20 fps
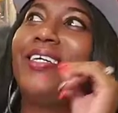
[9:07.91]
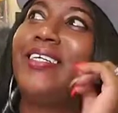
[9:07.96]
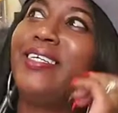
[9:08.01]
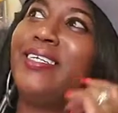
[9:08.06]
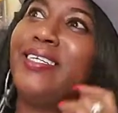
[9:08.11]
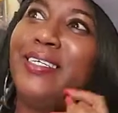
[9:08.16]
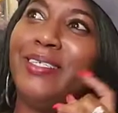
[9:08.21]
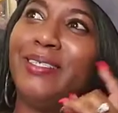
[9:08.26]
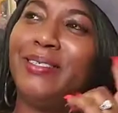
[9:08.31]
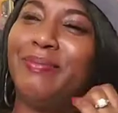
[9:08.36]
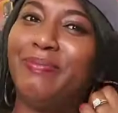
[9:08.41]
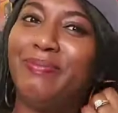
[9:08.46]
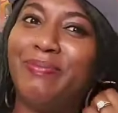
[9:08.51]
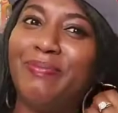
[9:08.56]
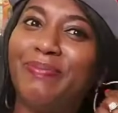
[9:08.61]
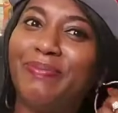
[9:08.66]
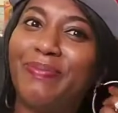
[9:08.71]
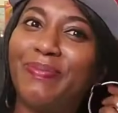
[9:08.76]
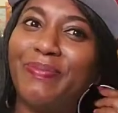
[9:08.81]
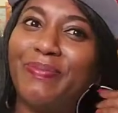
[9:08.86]

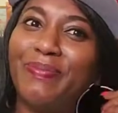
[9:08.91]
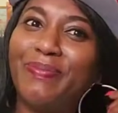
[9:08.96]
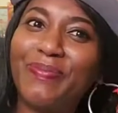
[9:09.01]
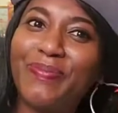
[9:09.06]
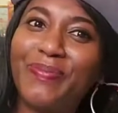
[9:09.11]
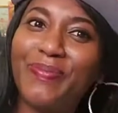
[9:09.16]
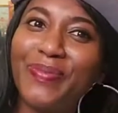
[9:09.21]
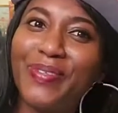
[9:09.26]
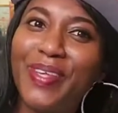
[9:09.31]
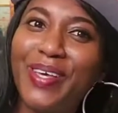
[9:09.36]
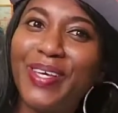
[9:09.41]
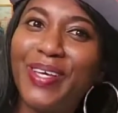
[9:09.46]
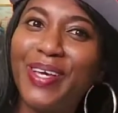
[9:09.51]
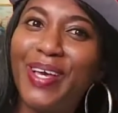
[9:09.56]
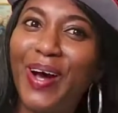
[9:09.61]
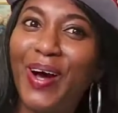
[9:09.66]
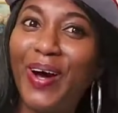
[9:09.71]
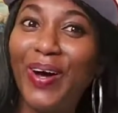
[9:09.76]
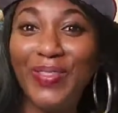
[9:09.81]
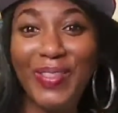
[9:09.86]

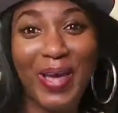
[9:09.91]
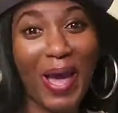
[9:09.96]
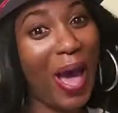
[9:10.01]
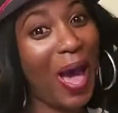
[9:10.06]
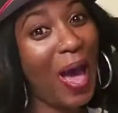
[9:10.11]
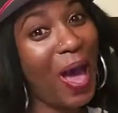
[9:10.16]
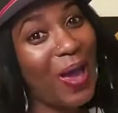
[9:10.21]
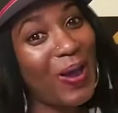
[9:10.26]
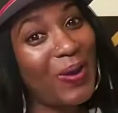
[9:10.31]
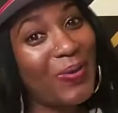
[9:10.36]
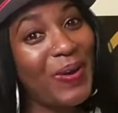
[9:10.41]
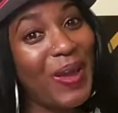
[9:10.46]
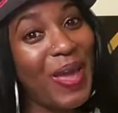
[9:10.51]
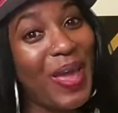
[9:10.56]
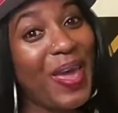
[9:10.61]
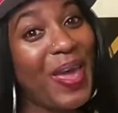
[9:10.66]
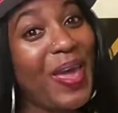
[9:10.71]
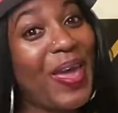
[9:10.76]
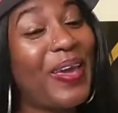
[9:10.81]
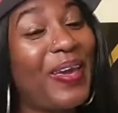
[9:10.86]
On the
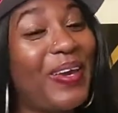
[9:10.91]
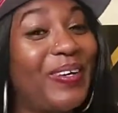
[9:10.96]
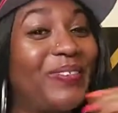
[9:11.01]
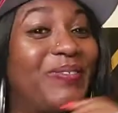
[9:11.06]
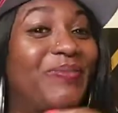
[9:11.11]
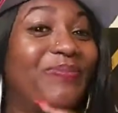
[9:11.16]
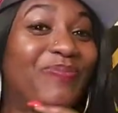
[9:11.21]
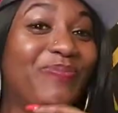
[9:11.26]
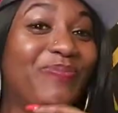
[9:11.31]
highway.